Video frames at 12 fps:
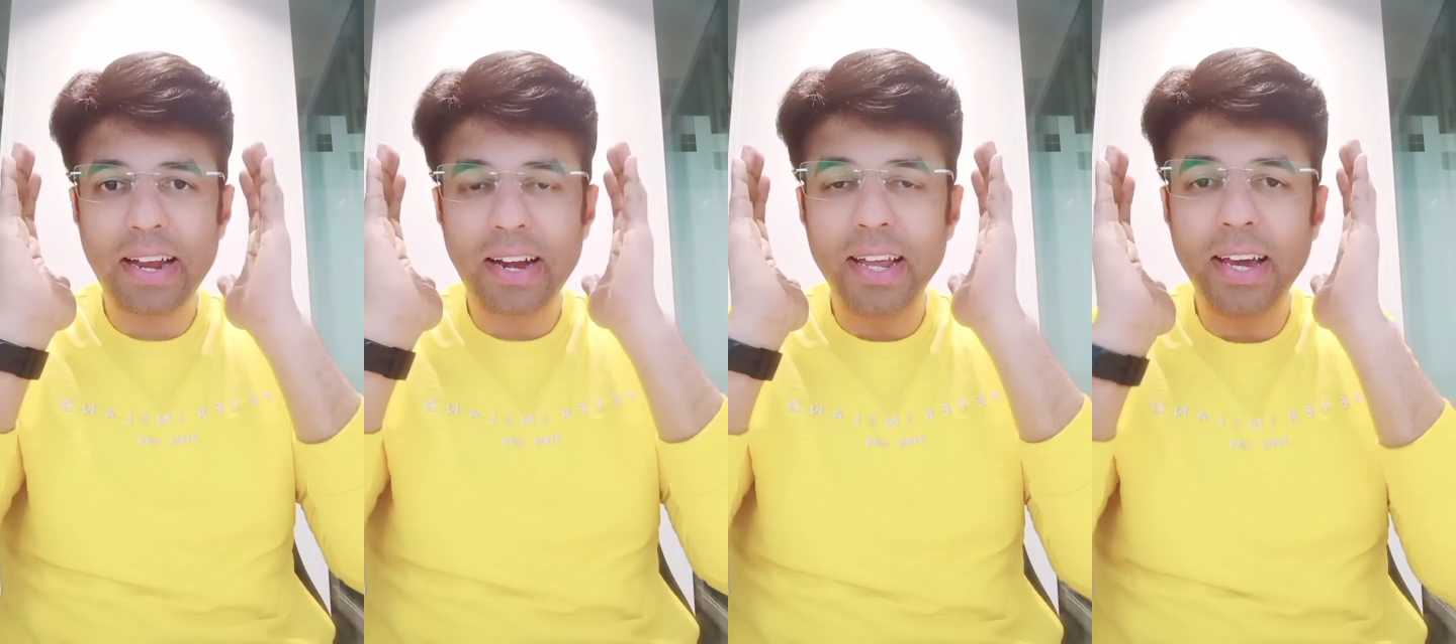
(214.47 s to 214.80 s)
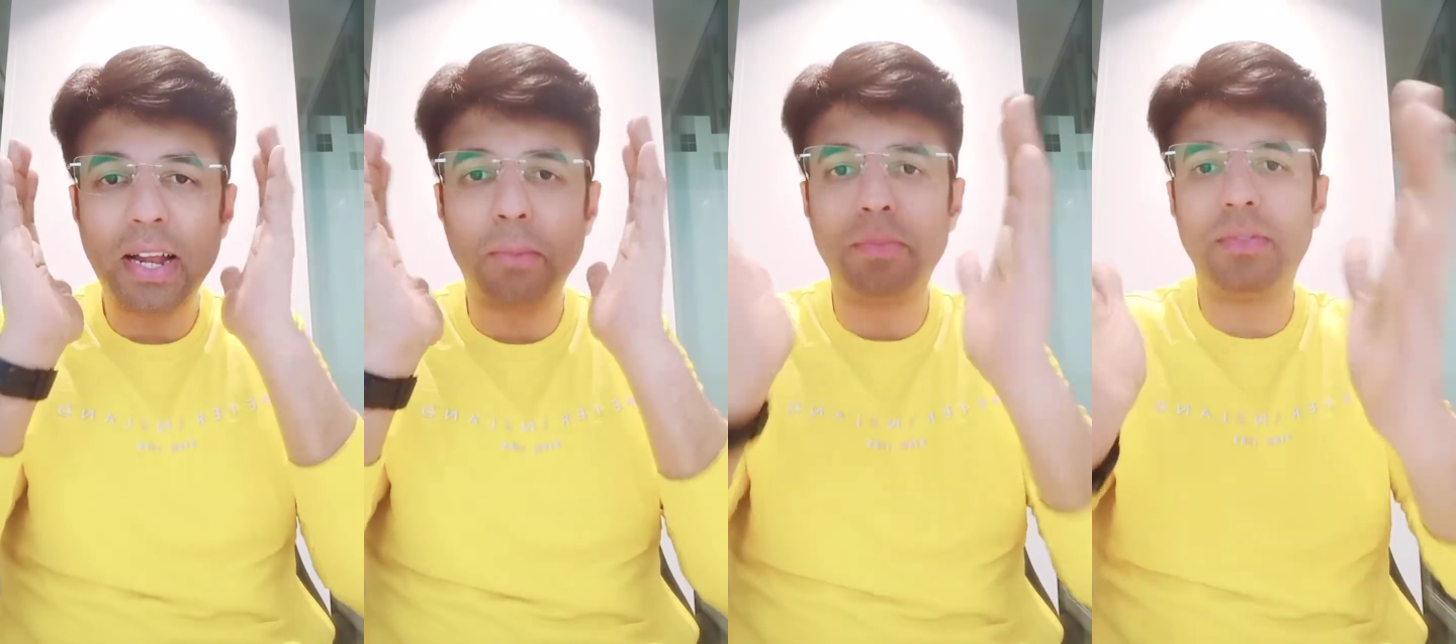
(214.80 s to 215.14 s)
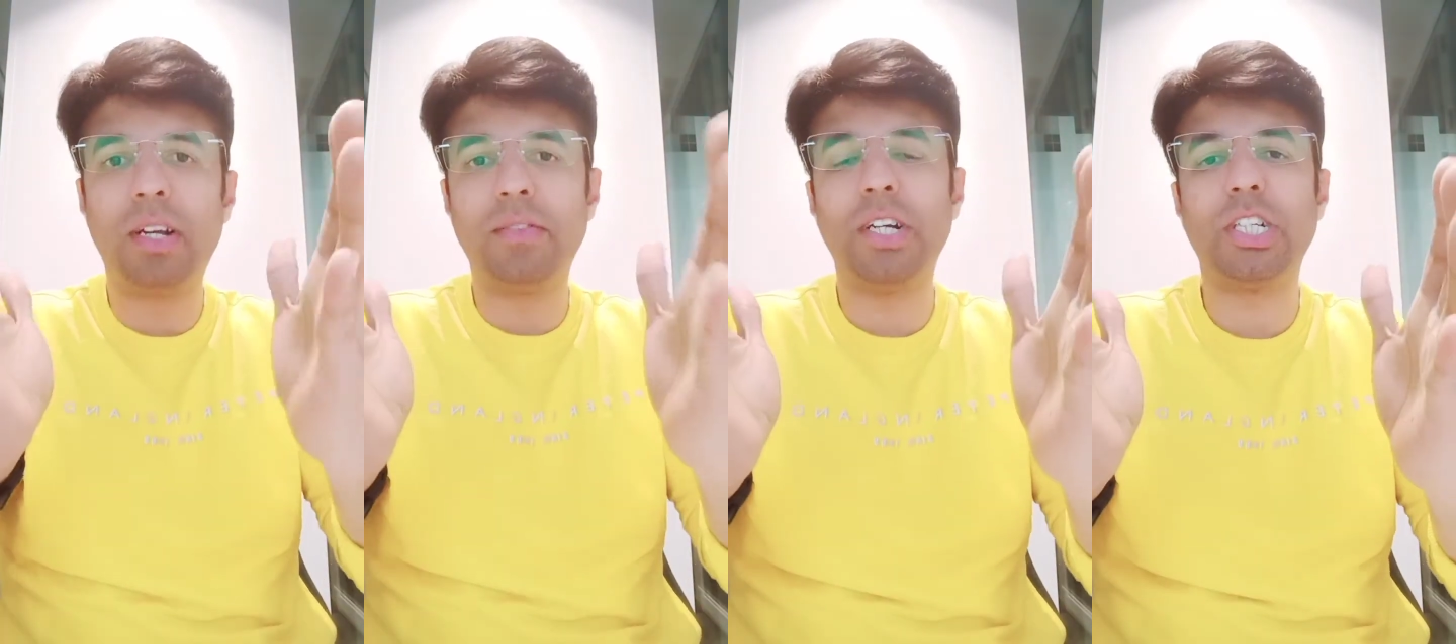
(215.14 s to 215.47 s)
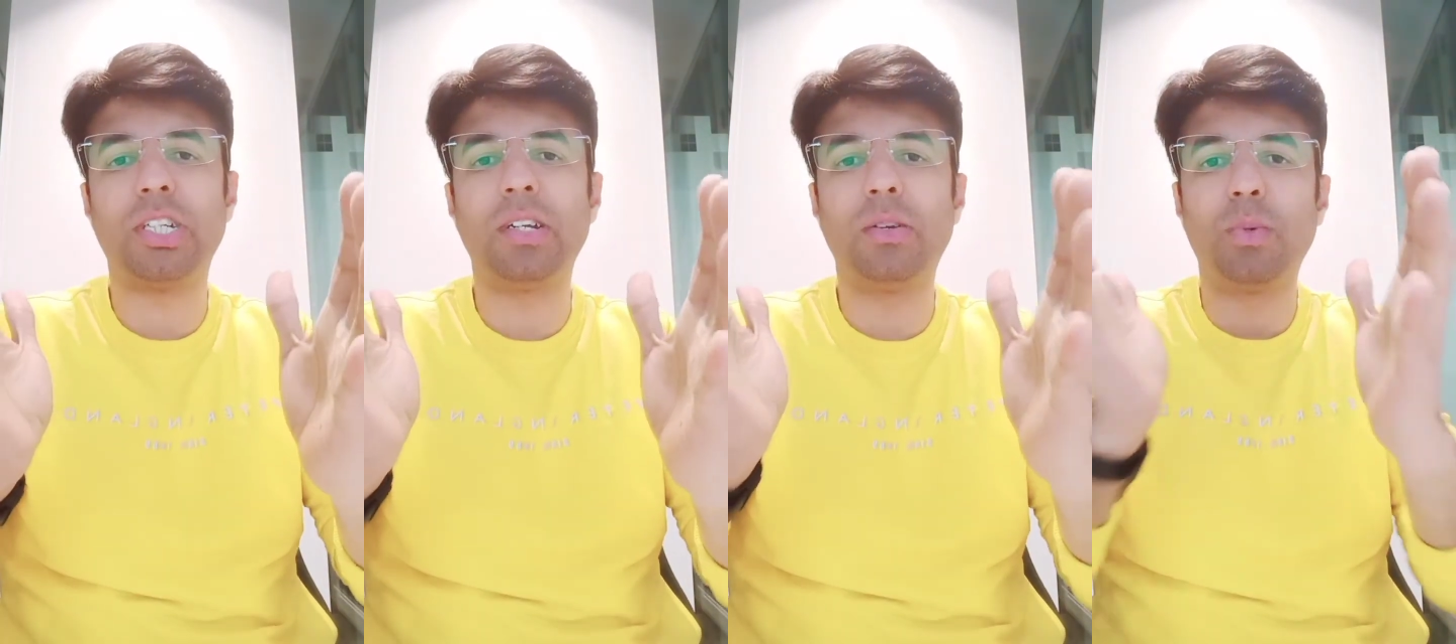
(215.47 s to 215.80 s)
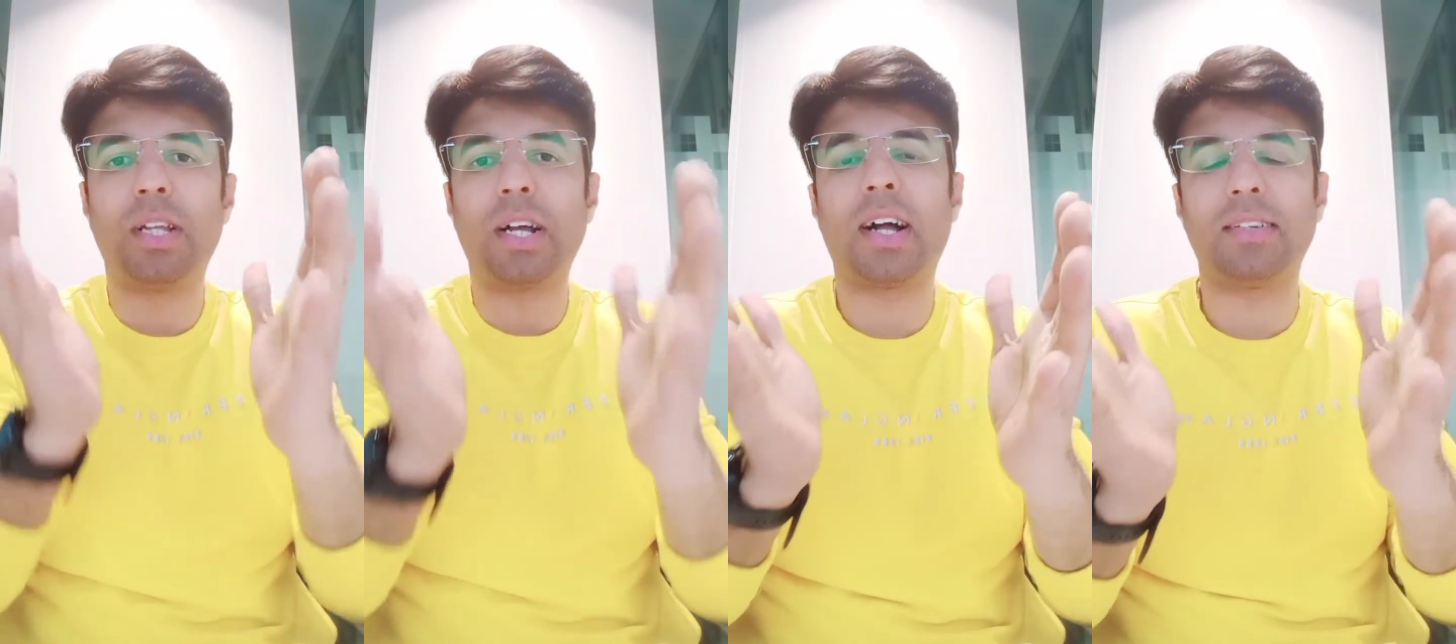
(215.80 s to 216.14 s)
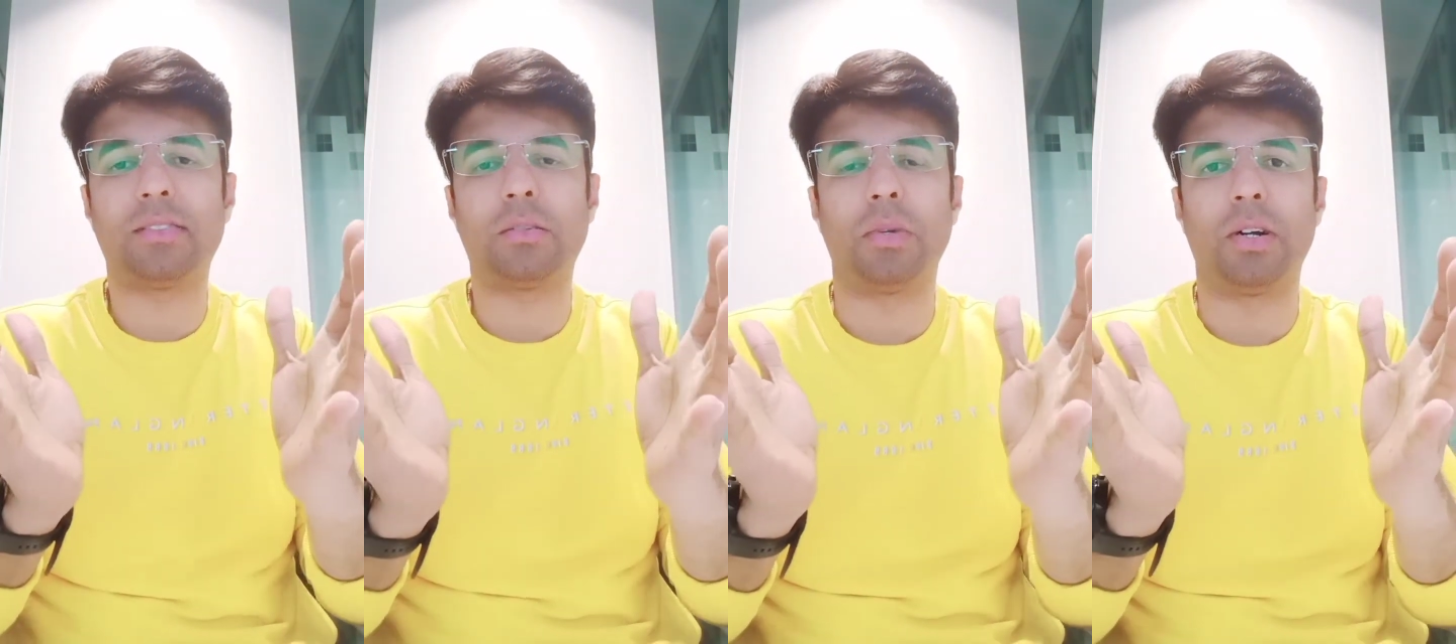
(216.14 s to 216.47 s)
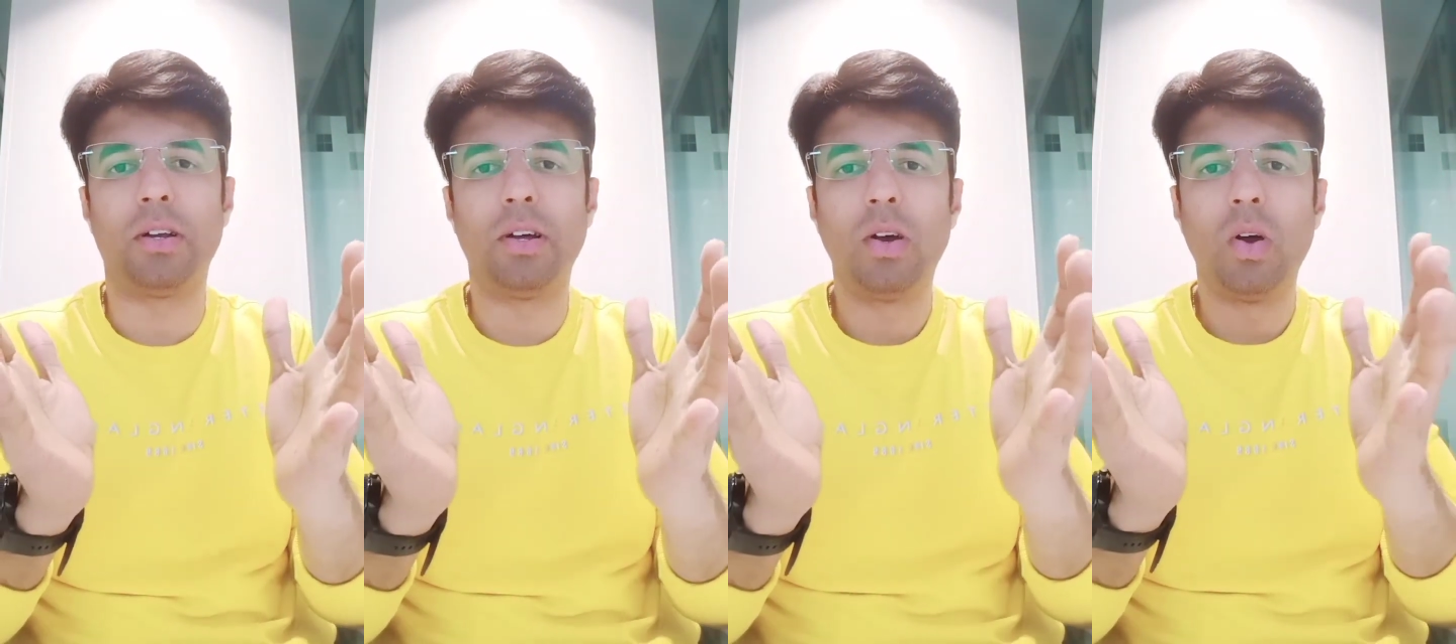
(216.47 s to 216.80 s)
clear observation with the customer.